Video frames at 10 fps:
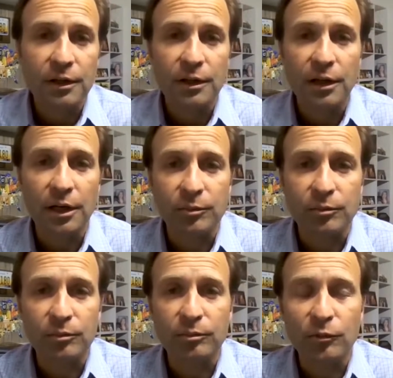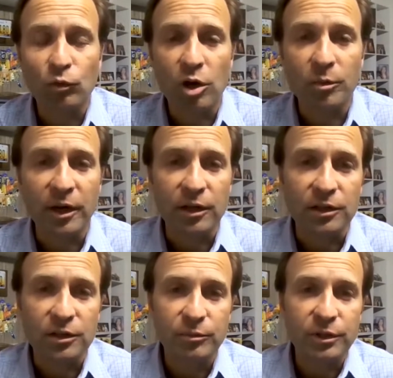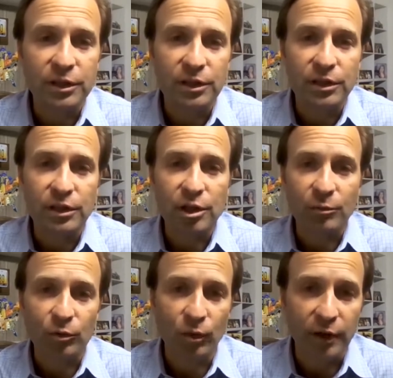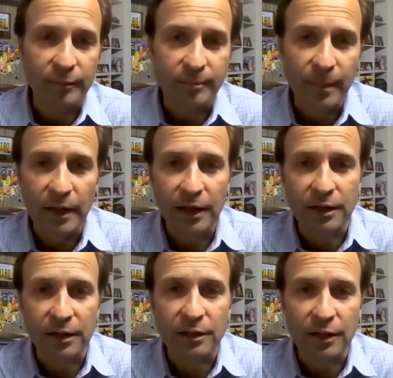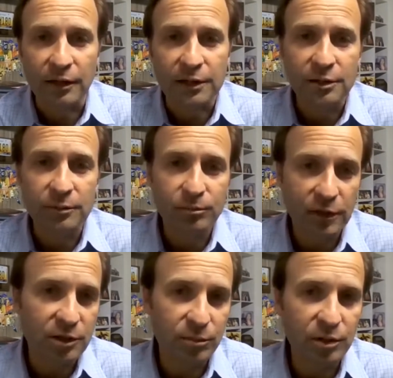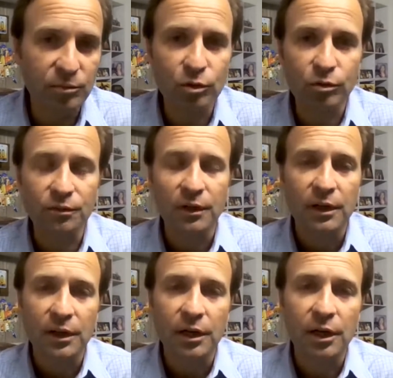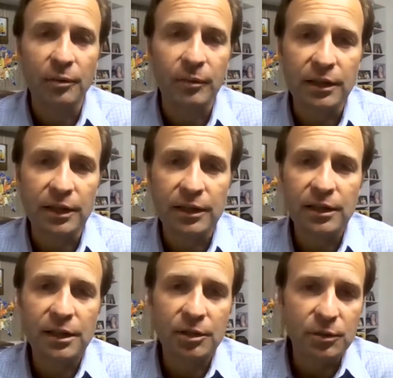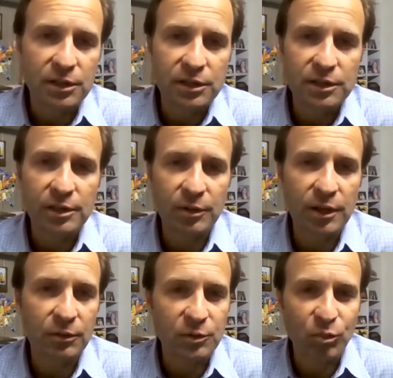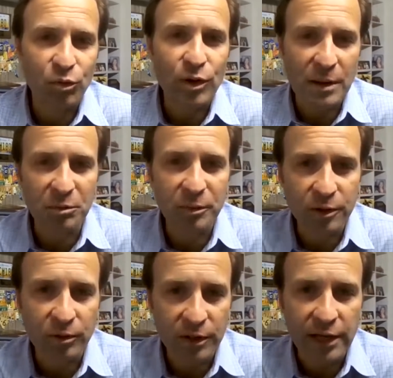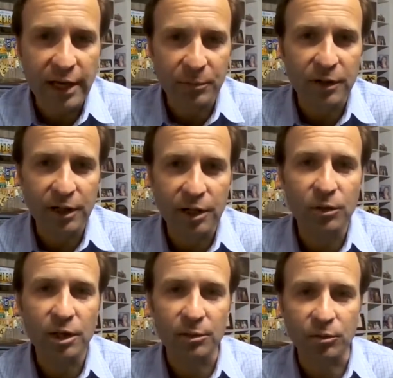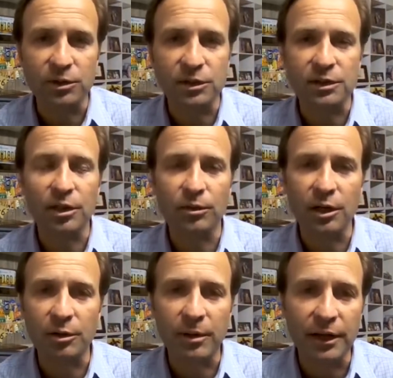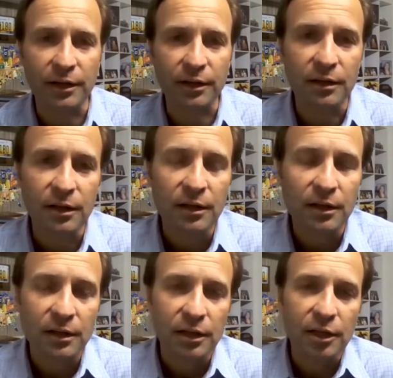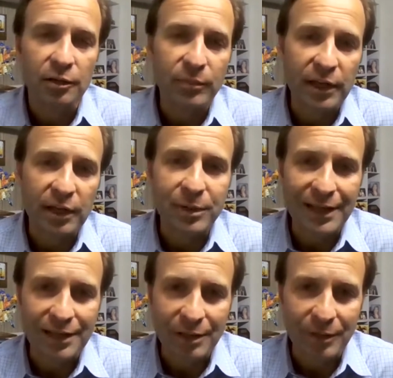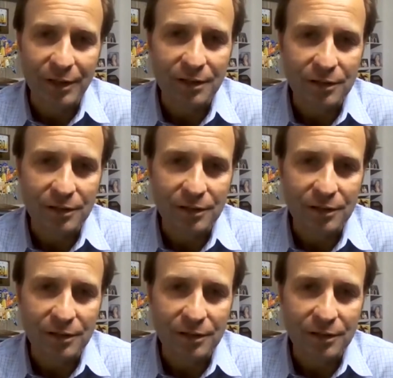Walmart to be number one, and that's a big move. I think that it was something that was probably going to happen anyway, but was accelerated by the pandemic.